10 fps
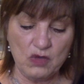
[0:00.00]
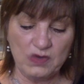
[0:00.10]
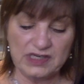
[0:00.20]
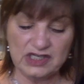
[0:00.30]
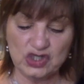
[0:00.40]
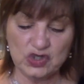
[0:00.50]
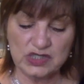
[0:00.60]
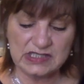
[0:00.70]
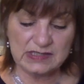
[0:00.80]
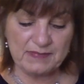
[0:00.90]
what is
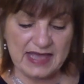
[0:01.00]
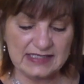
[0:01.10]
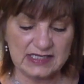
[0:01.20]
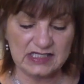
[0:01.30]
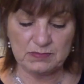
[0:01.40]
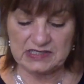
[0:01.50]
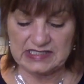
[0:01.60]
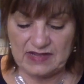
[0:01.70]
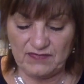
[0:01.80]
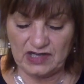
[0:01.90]
your message
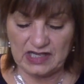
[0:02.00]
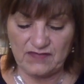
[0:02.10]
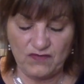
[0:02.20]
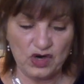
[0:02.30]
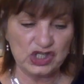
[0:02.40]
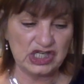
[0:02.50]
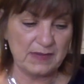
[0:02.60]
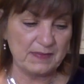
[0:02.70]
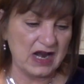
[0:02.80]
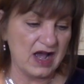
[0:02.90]
specifically for
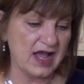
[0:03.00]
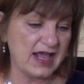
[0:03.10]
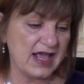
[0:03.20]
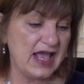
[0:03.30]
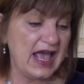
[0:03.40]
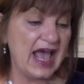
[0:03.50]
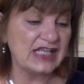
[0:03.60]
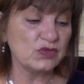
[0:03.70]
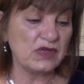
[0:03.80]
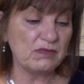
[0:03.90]
Gemini
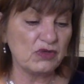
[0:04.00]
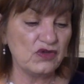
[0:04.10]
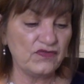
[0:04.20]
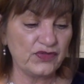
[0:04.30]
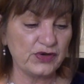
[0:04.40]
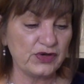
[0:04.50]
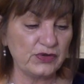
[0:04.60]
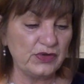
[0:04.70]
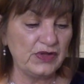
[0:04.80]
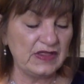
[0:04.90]
as we move
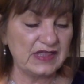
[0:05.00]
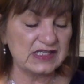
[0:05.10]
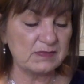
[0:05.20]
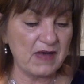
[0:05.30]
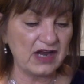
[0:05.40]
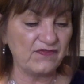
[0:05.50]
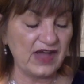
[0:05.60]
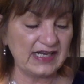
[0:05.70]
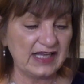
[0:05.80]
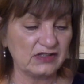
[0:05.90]
through this
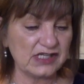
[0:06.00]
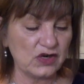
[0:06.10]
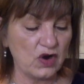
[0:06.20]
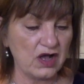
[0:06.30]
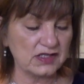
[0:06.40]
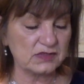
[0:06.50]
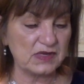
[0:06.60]
modified Celtic cross?